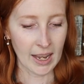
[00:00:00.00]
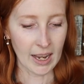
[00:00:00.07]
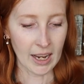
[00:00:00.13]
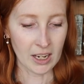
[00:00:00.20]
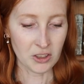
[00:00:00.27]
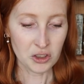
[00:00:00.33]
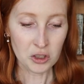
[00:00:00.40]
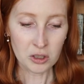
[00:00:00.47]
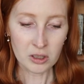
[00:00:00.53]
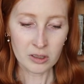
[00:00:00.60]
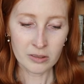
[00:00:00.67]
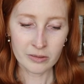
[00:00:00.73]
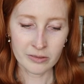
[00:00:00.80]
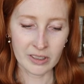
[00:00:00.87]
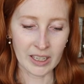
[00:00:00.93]

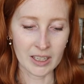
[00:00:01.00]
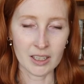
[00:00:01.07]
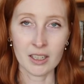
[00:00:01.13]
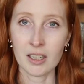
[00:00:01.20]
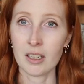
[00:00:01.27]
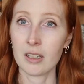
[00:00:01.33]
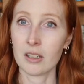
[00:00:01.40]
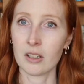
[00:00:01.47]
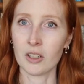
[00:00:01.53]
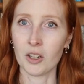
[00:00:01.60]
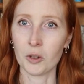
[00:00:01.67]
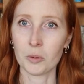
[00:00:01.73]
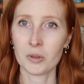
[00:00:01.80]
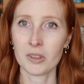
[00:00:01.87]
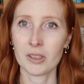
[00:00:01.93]
Angel Van
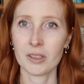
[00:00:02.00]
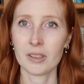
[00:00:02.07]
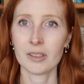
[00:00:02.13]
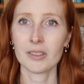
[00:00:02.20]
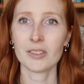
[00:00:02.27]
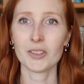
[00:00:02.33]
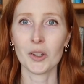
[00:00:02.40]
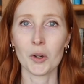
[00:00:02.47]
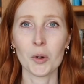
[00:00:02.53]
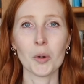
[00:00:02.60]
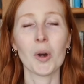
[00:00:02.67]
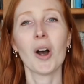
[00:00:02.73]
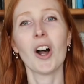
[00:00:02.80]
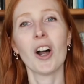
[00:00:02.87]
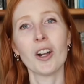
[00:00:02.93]
Note.
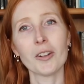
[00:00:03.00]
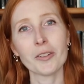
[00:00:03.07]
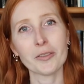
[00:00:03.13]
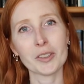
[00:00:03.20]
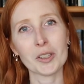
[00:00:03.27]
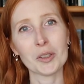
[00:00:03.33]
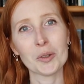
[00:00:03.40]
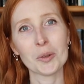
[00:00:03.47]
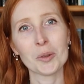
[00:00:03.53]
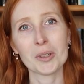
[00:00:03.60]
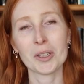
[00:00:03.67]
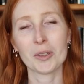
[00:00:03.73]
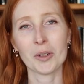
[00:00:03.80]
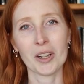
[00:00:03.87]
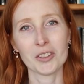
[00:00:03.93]
So all of you,
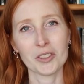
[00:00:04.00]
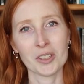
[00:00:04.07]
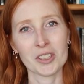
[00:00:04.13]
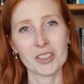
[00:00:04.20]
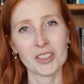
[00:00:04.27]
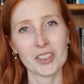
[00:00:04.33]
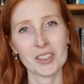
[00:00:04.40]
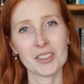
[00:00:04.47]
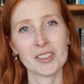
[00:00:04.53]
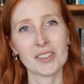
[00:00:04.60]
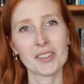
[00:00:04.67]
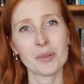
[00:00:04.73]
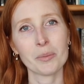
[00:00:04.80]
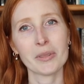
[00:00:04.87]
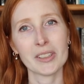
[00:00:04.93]

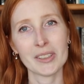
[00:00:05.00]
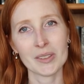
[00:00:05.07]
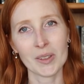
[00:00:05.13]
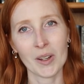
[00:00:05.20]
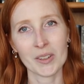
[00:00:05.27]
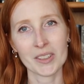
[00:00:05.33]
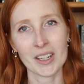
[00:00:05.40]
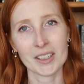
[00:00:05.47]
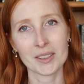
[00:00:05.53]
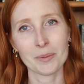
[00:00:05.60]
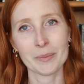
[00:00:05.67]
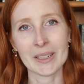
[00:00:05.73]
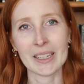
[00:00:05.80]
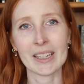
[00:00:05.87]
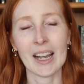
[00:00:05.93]
congratulations. Please contact
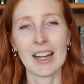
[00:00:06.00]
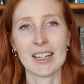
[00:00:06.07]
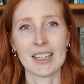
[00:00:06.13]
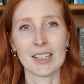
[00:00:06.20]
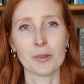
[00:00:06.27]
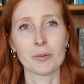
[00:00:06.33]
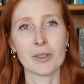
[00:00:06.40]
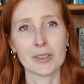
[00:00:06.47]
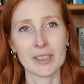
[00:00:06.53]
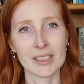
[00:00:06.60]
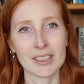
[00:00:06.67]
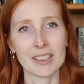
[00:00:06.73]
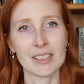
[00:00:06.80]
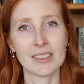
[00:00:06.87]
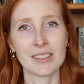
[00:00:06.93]
me. I will get
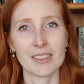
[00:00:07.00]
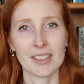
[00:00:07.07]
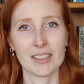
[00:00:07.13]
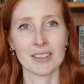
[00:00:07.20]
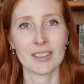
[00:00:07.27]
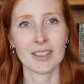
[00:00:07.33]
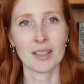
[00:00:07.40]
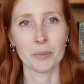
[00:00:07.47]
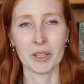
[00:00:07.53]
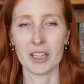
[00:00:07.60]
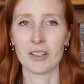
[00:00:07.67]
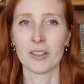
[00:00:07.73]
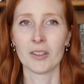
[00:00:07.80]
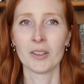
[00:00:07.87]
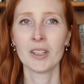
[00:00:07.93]
these into the
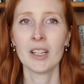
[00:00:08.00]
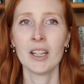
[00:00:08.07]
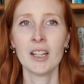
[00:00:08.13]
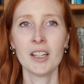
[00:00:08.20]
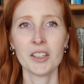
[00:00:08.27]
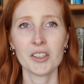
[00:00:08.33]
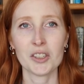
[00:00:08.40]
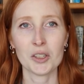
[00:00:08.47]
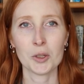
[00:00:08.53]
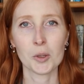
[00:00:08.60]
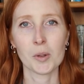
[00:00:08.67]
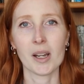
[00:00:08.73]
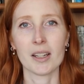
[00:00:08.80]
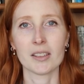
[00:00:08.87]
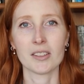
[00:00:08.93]
mail to you
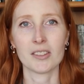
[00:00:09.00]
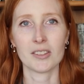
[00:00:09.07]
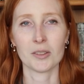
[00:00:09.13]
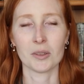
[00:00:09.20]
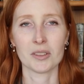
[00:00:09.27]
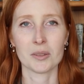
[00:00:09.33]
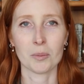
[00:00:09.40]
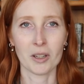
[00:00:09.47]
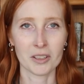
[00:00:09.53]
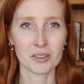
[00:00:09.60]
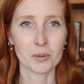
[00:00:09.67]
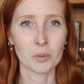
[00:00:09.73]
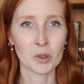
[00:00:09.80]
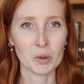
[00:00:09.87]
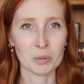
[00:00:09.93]
as soon as
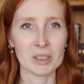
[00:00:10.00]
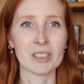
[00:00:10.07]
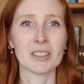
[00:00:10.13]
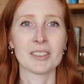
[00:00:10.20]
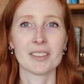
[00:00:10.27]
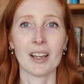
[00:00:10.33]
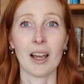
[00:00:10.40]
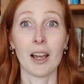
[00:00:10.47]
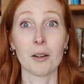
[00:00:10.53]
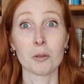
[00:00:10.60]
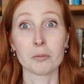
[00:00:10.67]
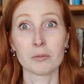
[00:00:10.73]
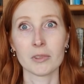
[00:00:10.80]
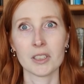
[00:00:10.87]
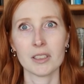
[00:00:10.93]
possible, because I
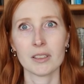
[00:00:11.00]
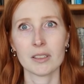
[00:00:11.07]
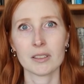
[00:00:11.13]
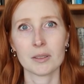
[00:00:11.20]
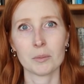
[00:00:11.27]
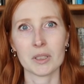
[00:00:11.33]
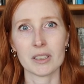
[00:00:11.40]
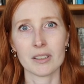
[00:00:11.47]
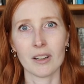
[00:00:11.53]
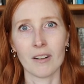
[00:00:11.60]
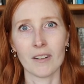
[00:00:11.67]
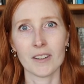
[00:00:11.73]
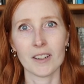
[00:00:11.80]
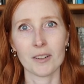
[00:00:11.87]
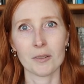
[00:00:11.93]
would really like to beat the
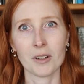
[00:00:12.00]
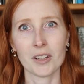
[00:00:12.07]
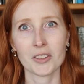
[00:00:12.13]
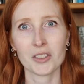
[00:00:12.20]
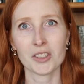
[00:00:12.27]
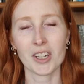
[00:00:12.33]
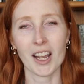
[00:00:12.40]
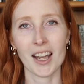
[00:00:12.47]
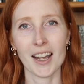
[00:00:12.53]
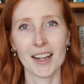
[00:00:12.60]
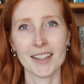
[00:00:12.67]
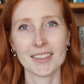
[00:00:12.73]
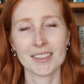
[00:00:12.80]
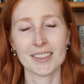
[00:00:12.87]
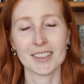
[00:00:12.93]
holiday rush
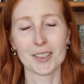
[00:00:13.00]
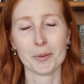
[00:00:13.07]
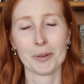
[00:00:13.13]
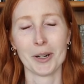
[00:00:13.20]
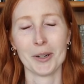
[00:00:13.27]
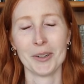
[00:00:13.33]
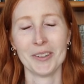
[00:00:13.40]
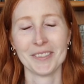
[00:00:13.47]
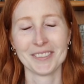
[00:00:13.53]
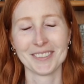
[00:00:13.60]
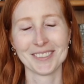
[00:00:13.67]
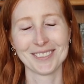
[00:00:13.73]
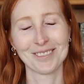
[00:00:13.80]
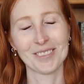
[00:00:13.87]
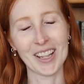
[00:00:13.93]
at
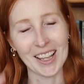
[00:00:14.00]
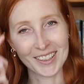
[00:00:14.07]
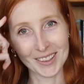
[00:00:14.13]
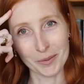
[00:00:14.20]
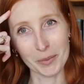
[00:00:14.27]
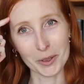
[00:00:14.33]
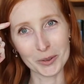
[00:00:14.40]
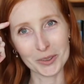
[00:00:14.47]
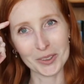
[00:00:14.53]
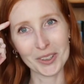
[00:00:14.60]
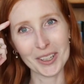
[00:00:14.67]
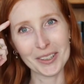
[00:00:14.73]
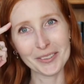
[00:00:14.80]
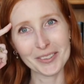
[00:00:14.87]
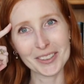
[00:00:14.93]
the postal
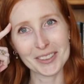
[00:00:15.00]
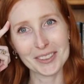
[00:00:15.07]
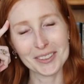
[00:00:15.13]
office.